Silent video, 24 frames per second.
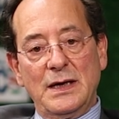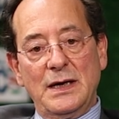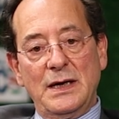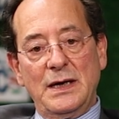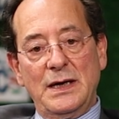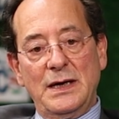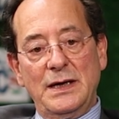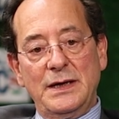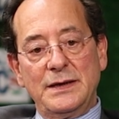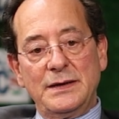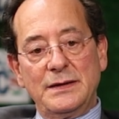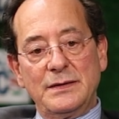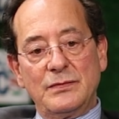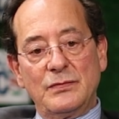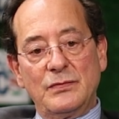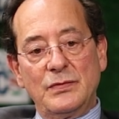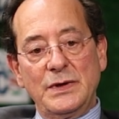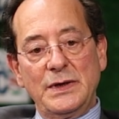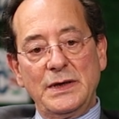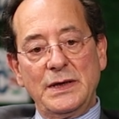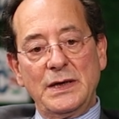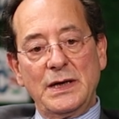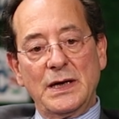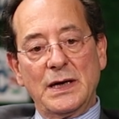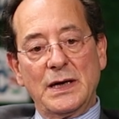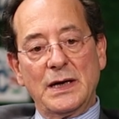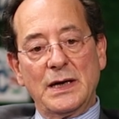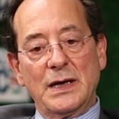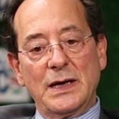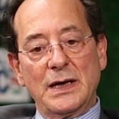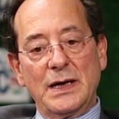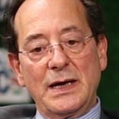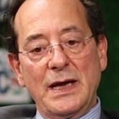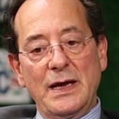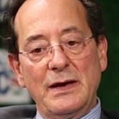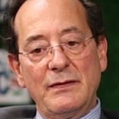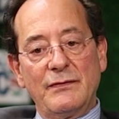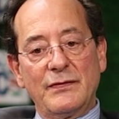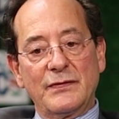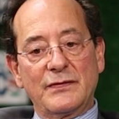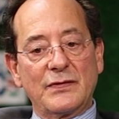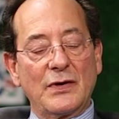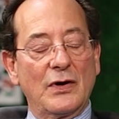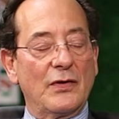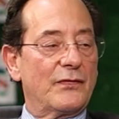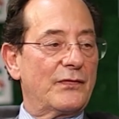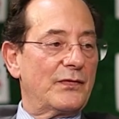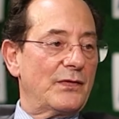and we gave
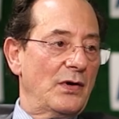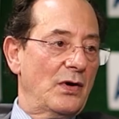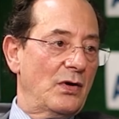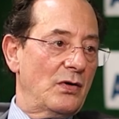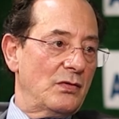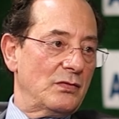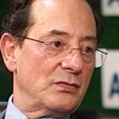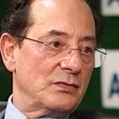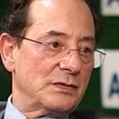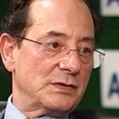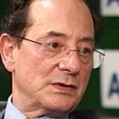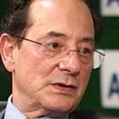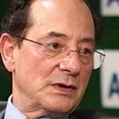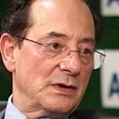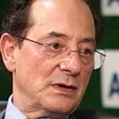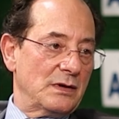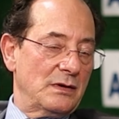soft loan